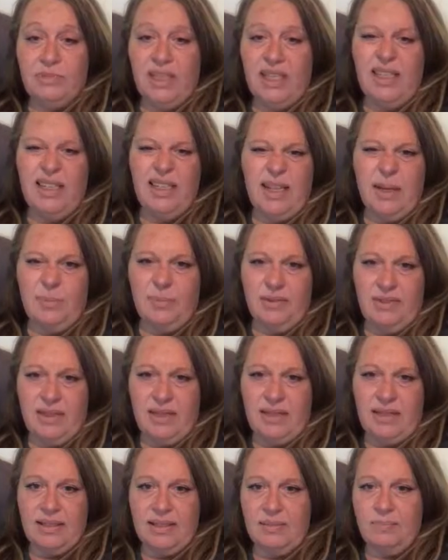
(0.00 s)
ended up with
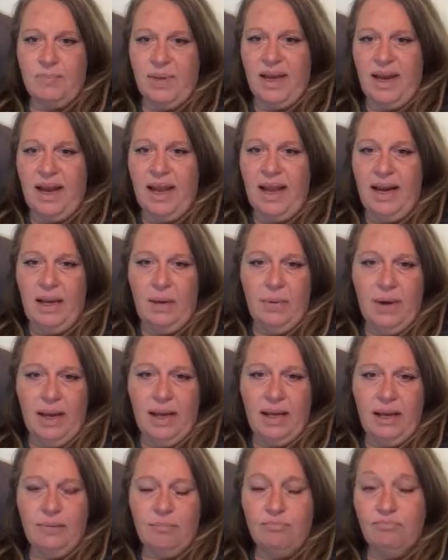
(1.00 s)
this. But
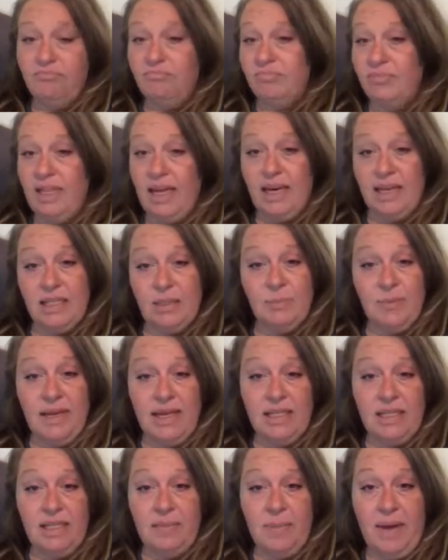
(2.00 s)
anyway, that
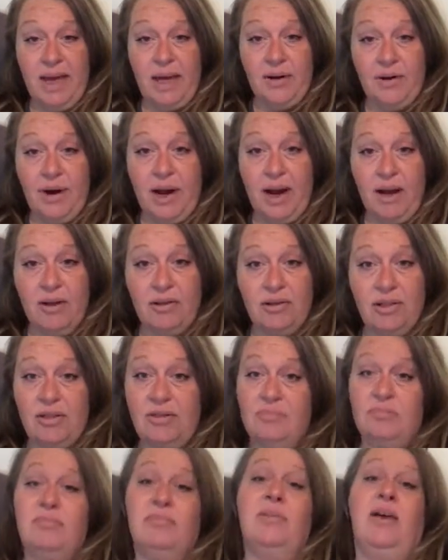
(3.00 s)
explains the background.
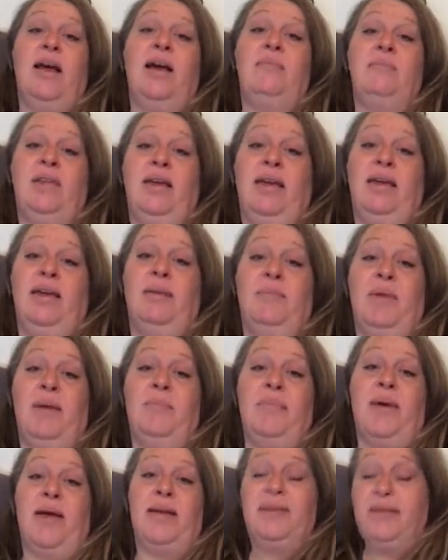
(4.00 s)
I'm laying in
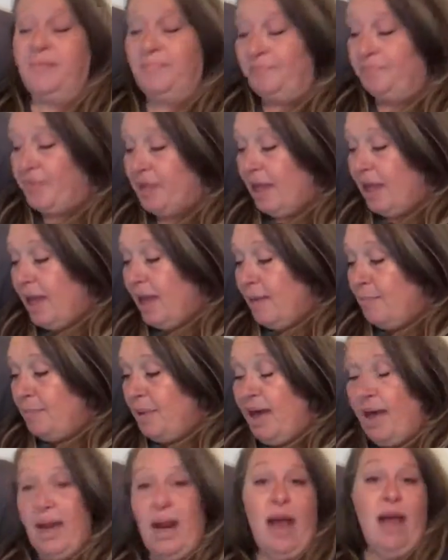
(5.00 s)
my bed.
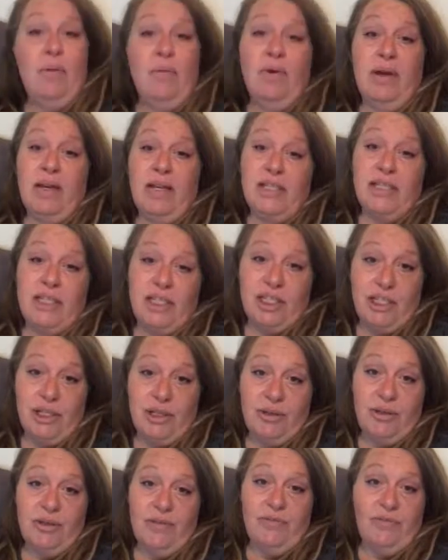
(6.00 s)
But I wanted to
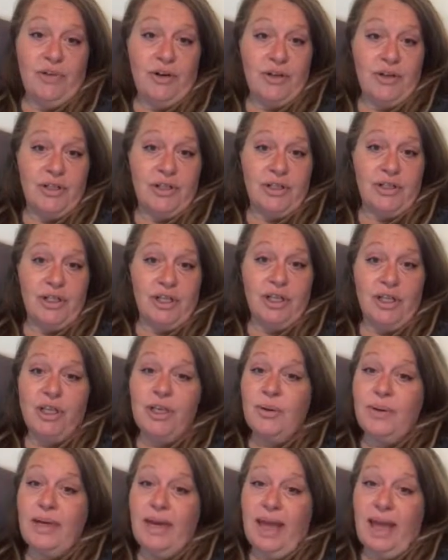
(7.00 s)
do the first
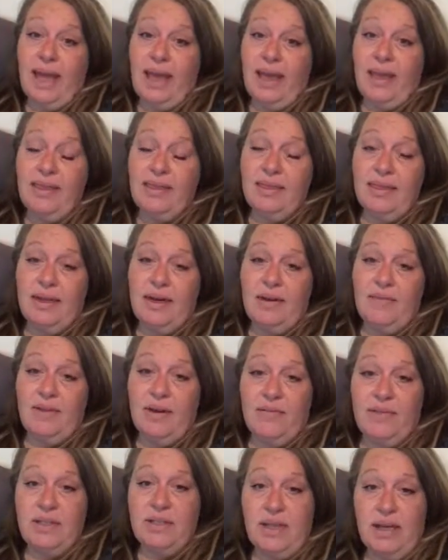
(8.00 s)
Q&A that I've
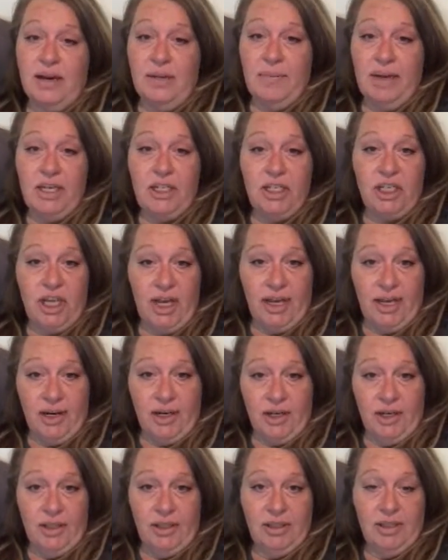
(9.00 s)
ever done on my
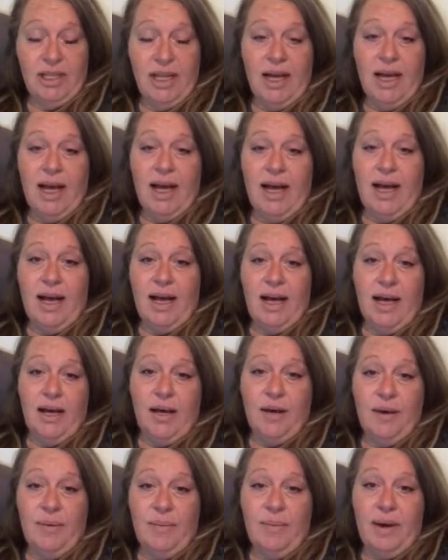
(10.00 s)
channel.
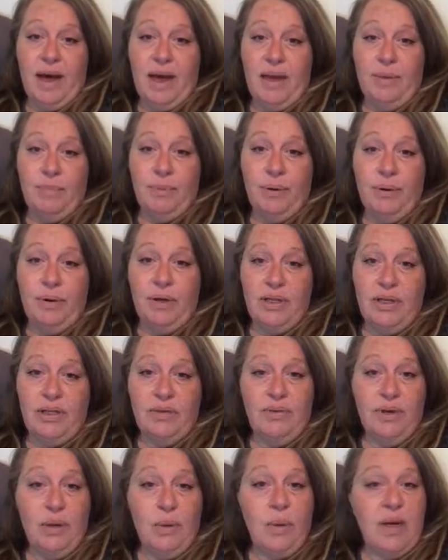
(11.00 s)
I put
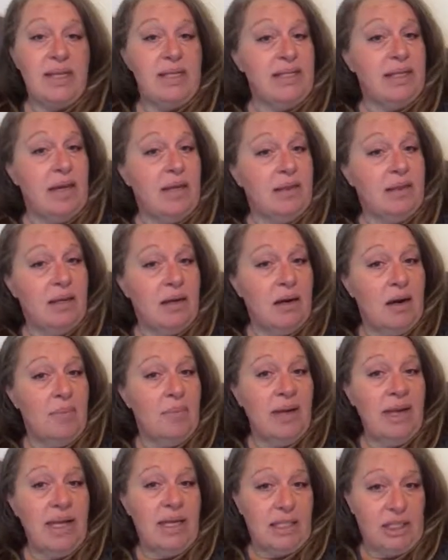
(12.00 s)
the request out there
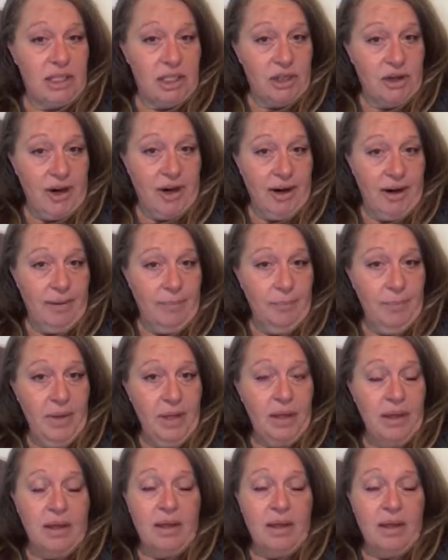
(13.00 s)
on my Instagram,